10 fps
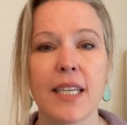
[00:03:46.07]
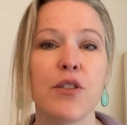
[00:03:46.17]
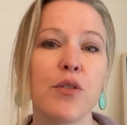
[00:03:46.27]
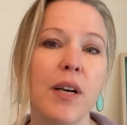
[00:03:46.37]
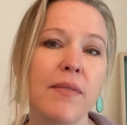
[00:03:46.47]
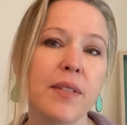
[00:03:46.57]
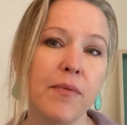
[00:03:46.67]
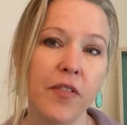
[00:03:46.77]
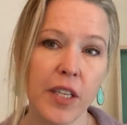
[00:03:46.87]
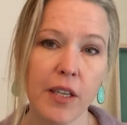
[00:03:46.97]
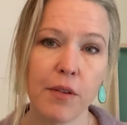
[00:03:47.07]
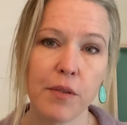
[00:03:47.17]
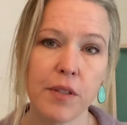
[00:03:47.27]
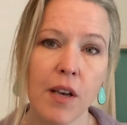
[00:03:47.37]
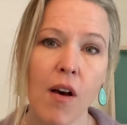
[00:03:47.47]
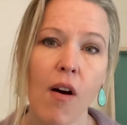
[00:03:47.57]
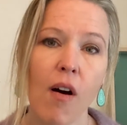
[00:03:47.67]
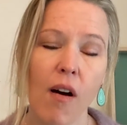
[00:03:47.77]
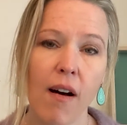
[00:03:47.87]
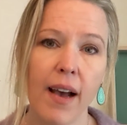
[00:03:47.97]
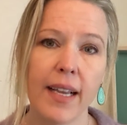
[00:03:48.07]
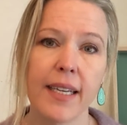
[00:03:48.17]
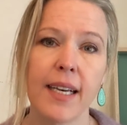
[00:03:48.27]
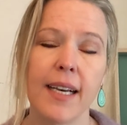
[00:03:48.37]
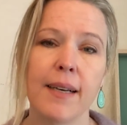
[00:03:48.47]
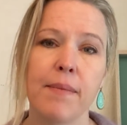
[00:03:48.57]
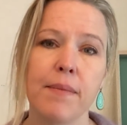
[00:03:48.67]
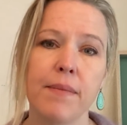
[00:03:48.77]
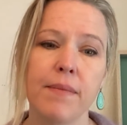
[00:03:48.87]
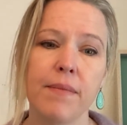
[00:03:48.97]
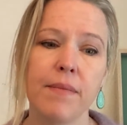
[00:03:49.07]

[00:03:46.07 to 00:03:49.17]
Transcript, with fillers: I do have some videos on um,